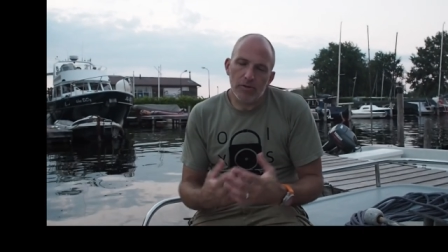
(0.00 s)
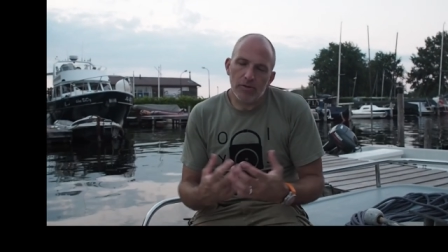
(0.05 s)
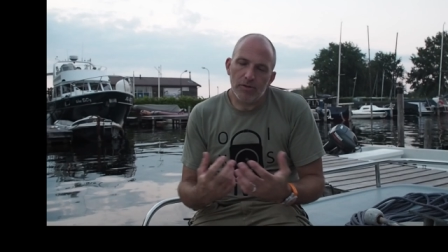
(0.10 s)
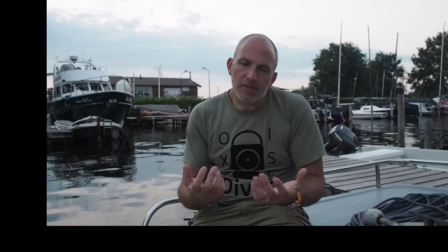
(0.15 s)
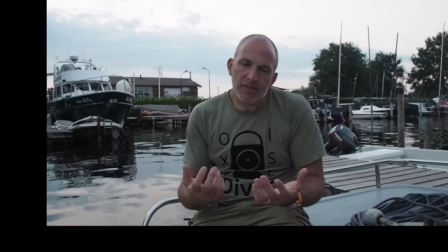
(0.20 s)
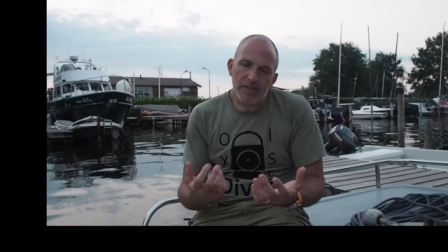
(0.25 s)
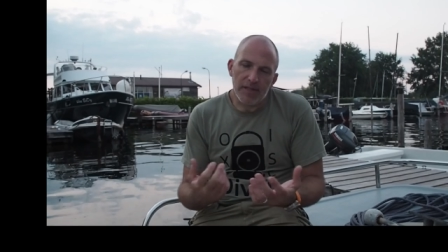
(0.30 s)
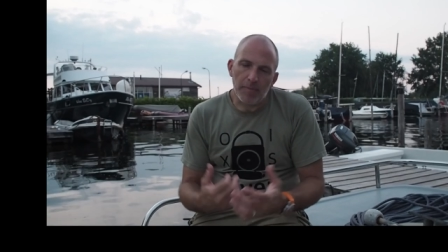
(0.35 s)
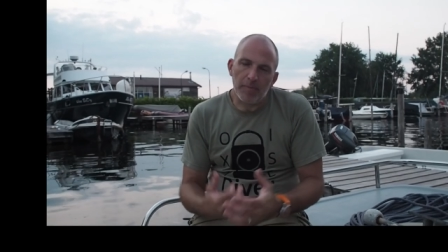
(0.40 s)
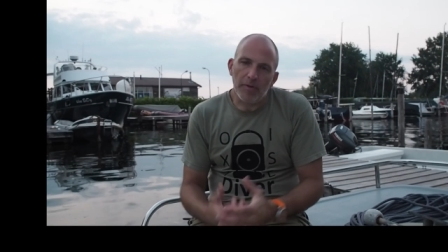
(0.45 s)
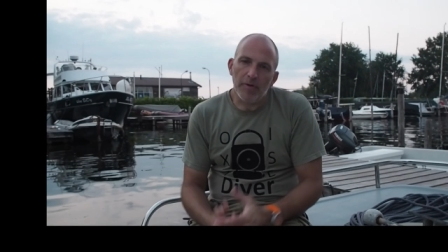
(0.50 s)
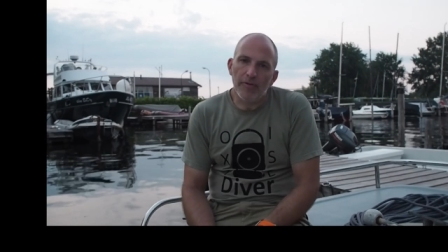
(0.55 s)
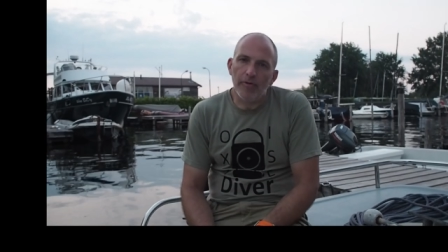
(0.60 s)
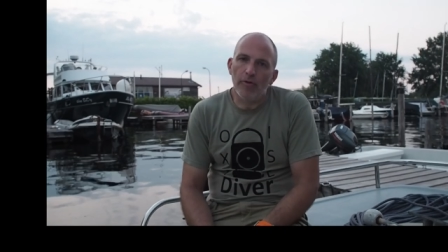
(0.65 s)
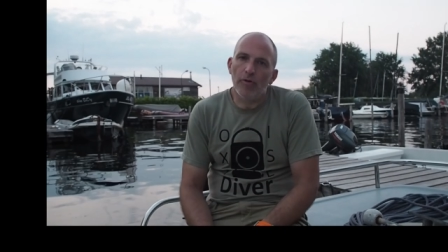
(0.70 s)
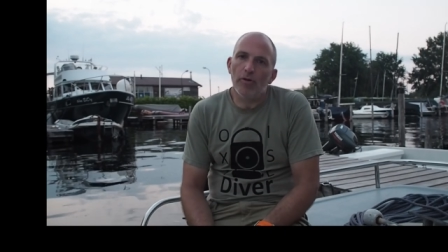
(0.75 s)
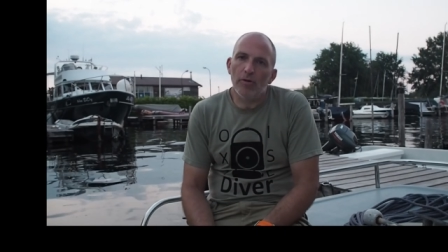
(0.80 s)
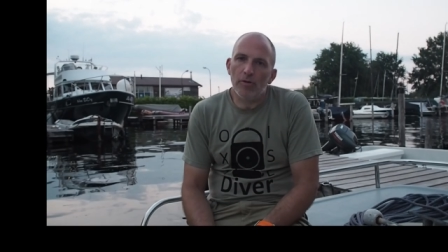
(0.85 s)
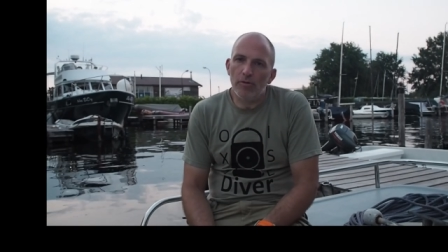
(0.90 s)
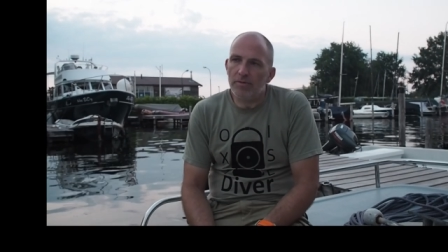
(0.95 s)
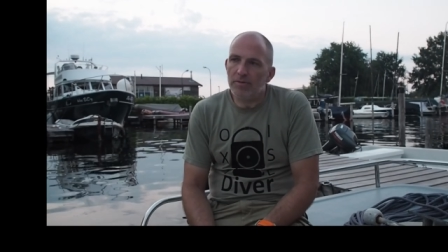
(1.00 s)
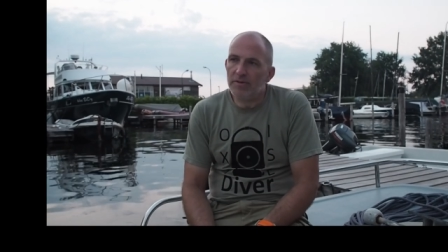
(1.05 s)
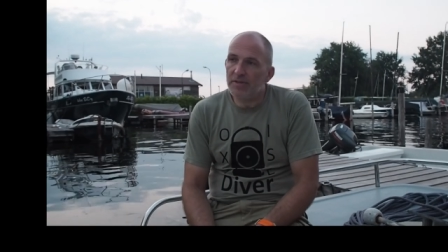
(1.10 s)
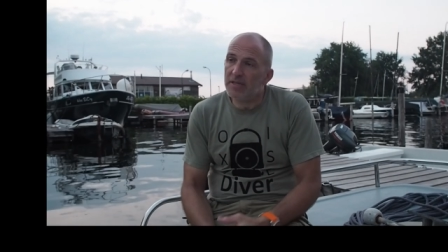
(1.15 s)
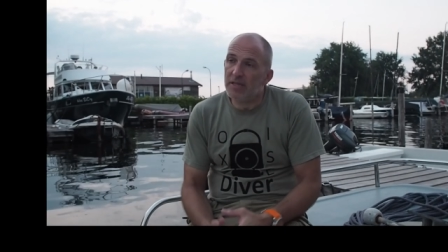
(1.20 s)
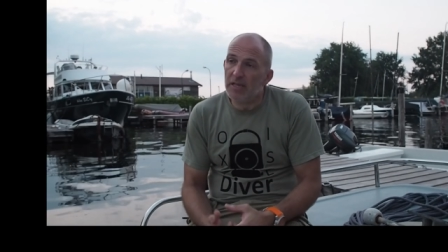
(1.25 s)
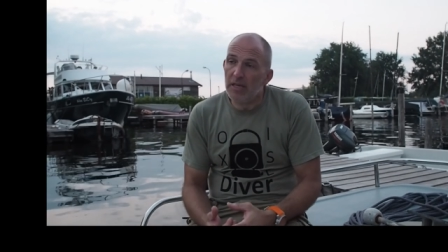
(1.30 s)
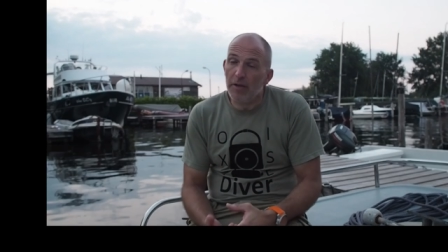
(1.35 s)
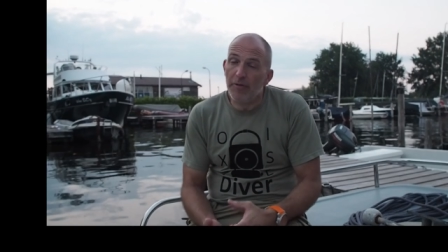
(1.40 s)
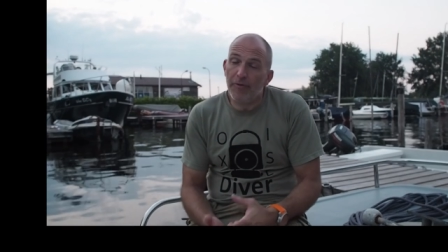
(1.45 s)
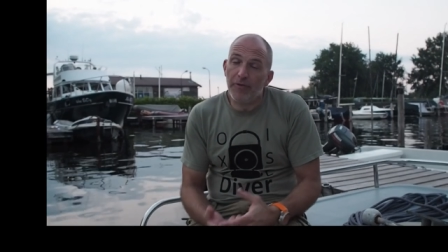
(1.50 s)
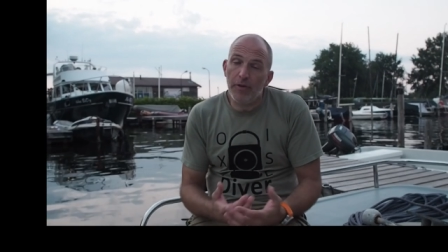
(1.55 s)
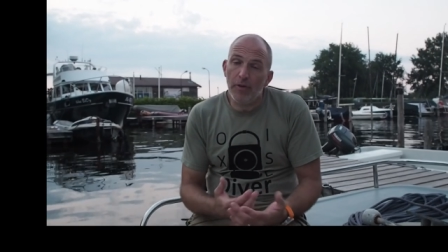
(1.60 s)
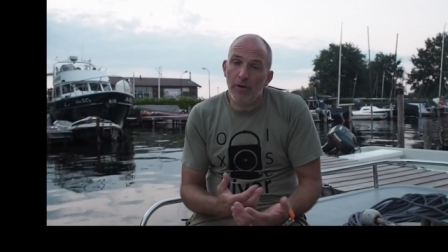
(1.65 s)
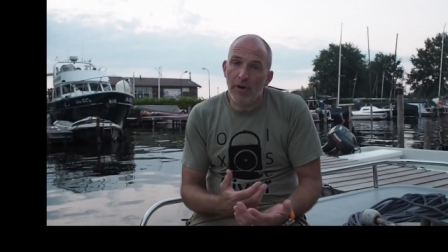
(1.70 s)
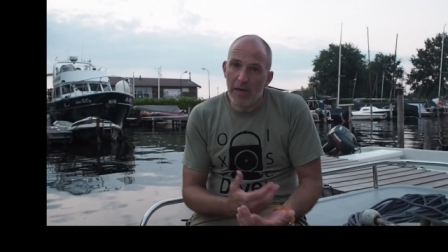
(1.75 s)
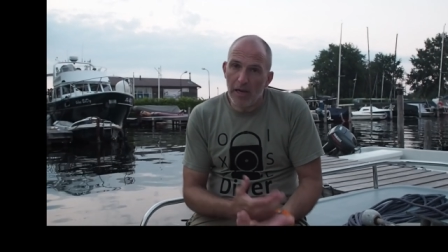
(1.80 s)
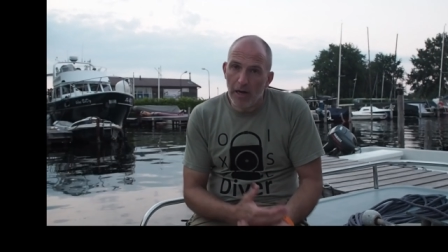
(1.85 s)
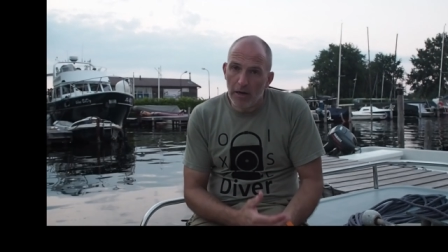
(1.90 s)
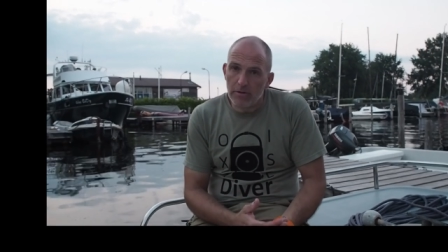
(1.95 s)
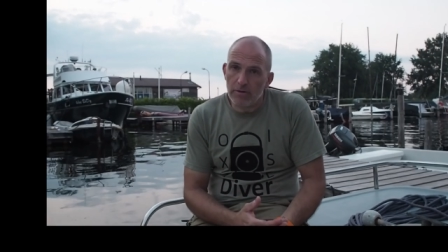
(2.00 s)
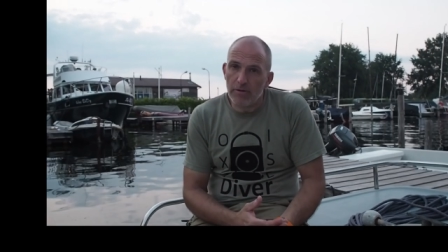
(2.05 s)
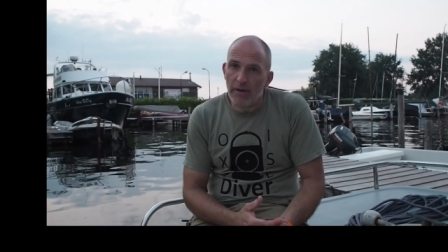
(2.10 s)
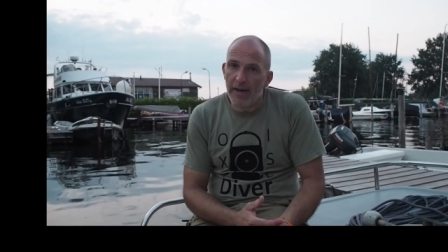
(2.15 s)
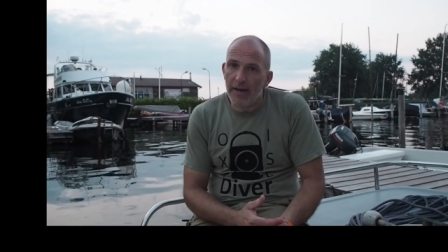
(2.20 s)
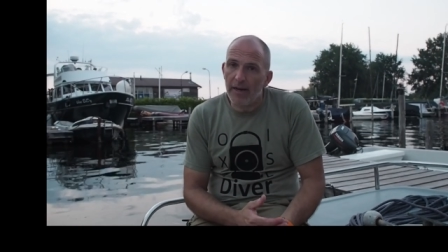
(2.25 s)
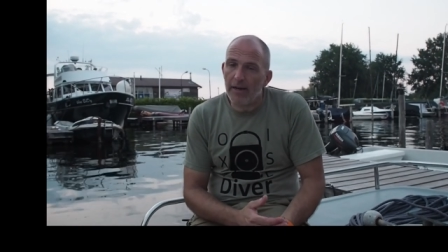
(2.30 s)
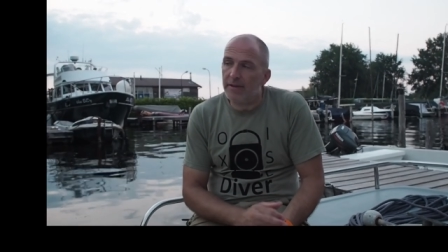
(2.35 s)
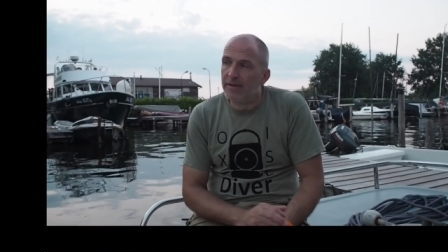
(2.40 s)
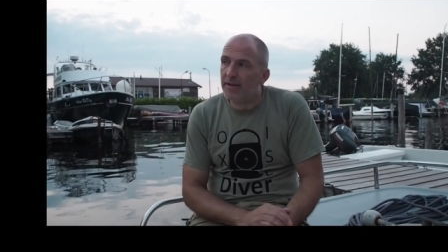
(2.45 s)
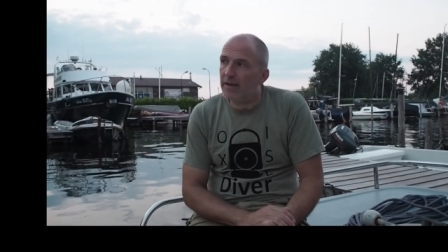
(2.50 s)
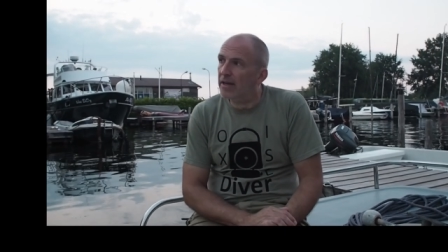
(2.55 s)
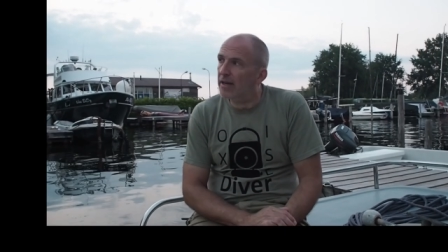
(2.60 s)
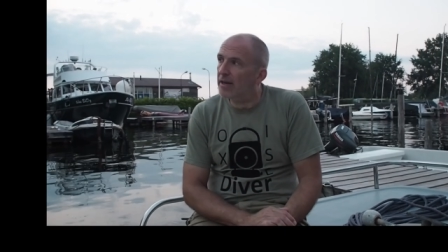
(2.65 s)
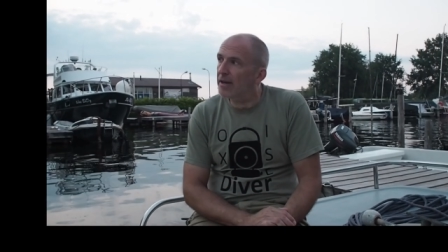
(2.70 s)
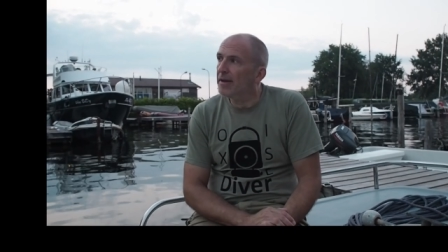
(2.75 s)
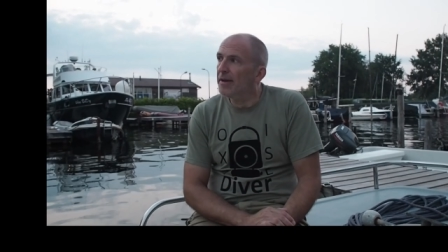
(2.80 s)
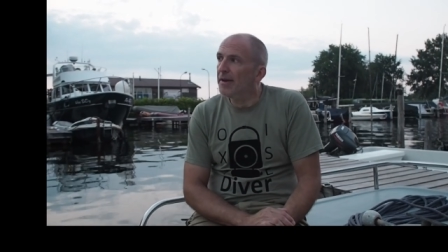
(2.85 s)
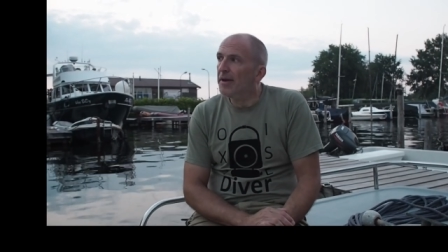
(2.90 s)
said before, see if you're allowed to anchor there.